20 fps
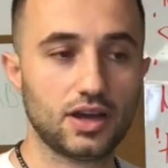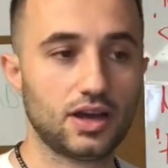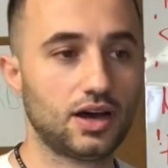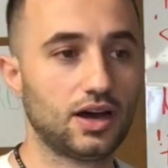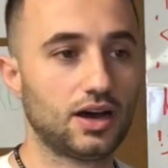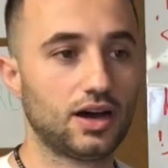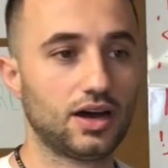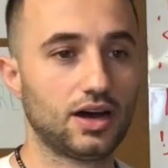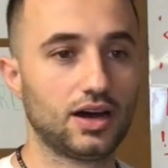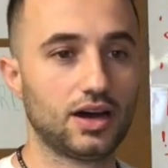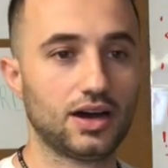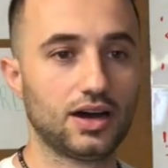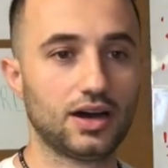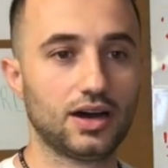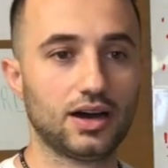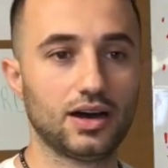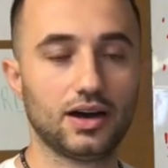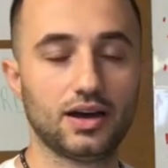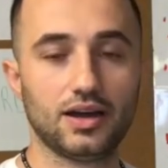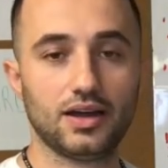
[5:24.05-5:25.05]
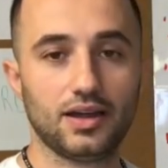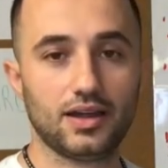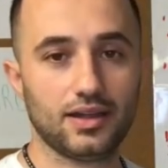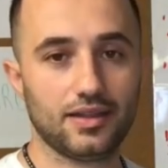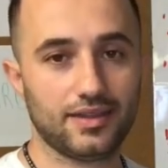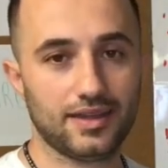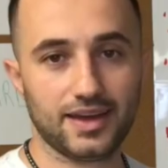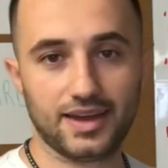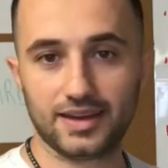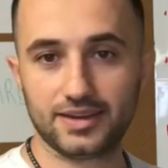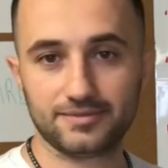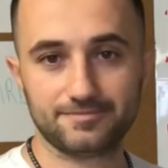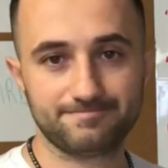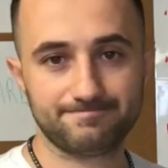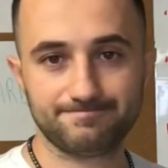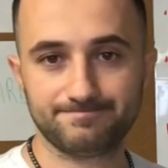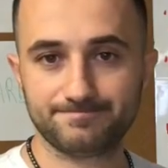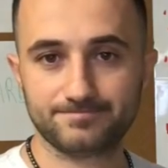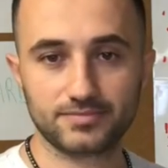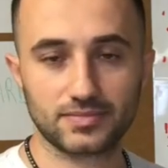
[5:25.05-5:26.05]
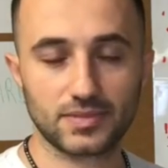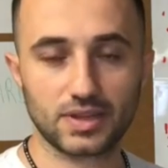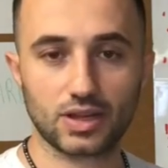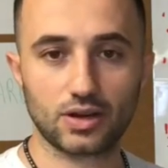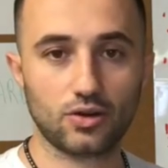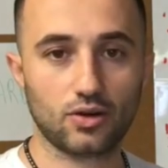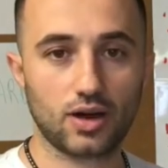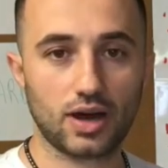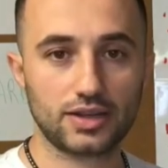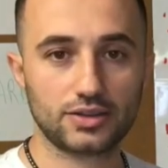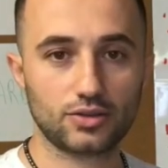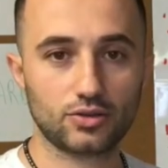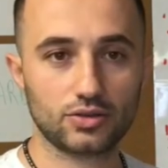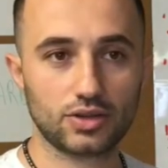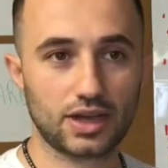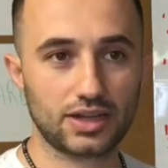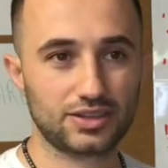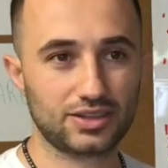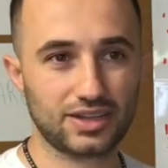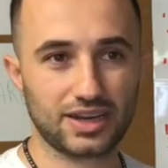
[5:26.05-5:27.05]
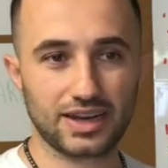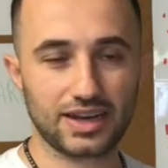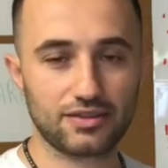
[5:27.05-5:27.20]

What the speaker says: then I